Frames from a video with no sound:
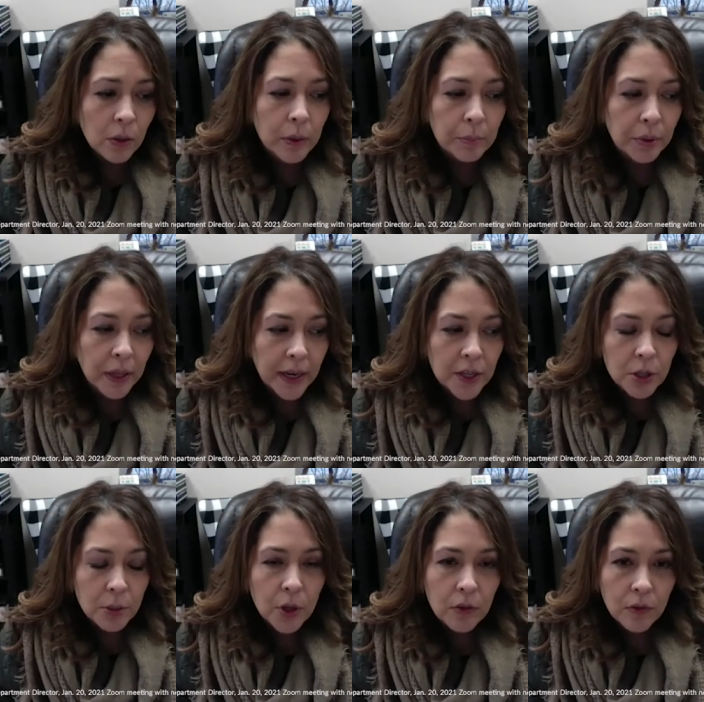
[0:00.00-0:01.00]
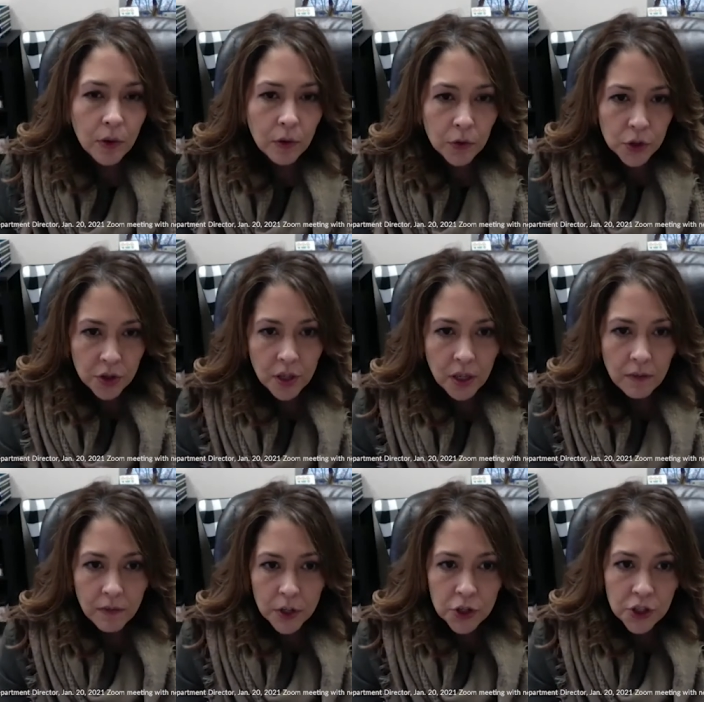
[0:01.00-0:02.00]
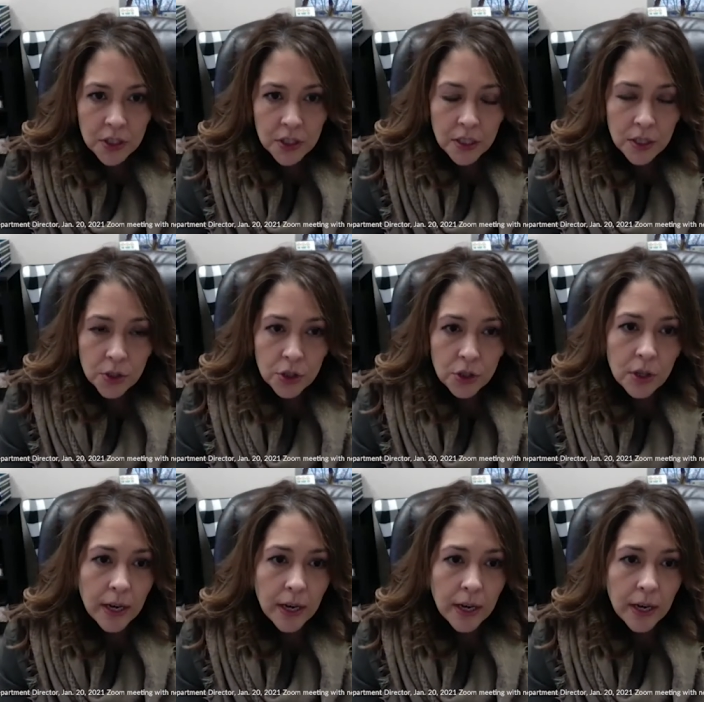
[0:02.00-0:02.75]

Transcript: we plan to move over to the convention center